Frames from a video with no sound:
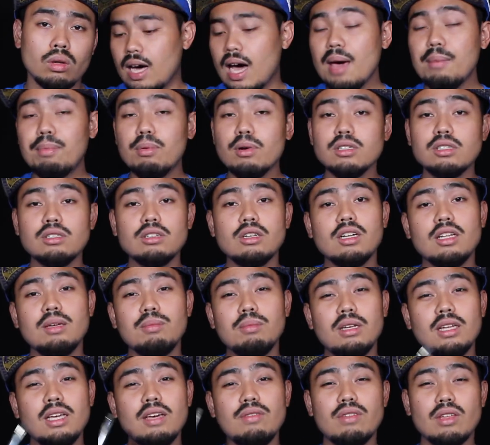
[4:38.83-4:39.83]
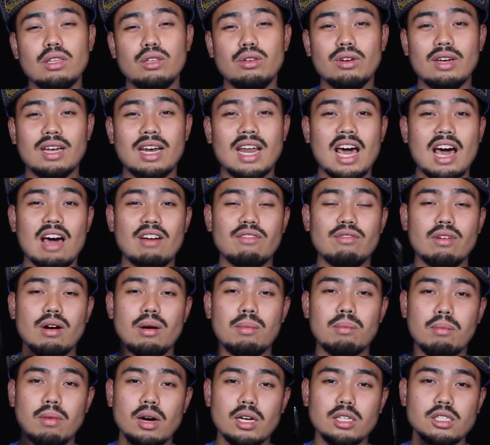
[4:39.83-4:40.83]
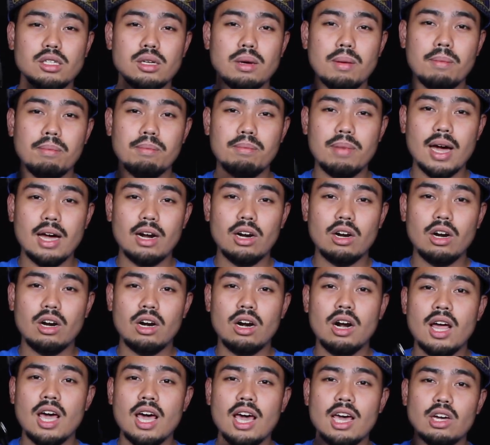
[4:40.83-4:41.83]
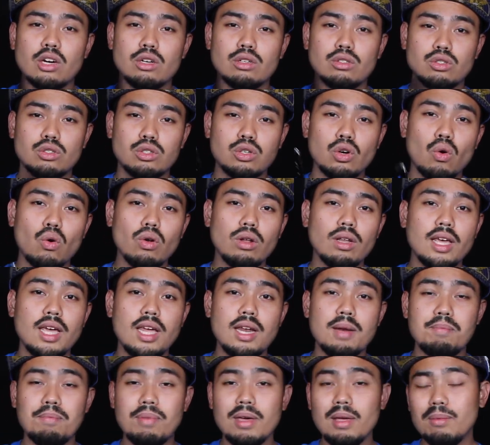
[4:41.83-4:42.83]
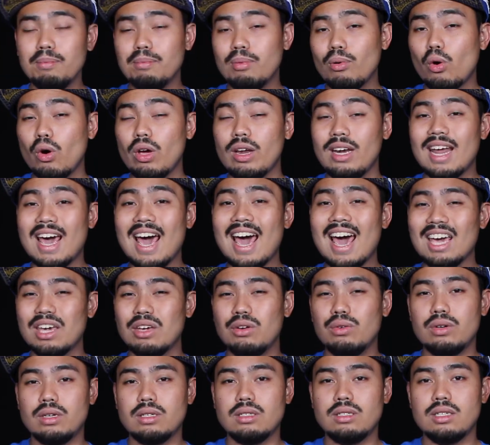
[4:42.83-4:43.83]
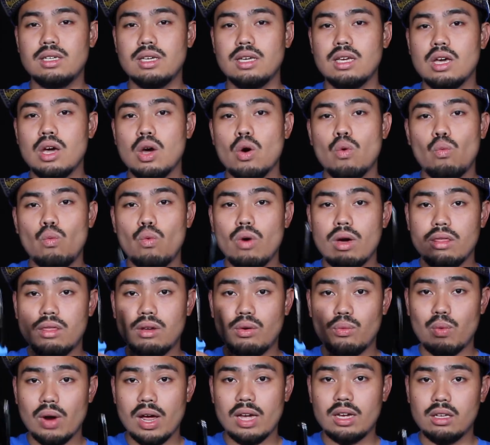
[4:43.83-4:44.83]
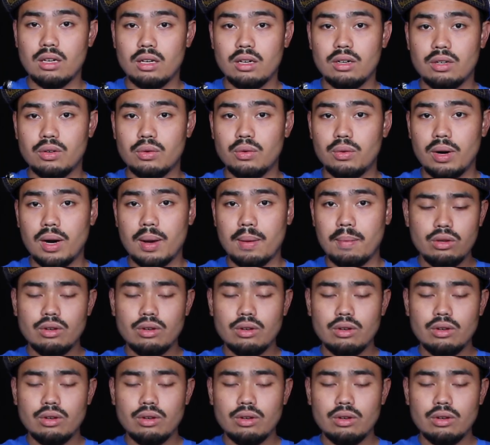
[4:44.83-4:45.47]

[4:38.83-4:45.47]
I personally believe that you can have a much better control and pinpoint accuracy with the regular grip.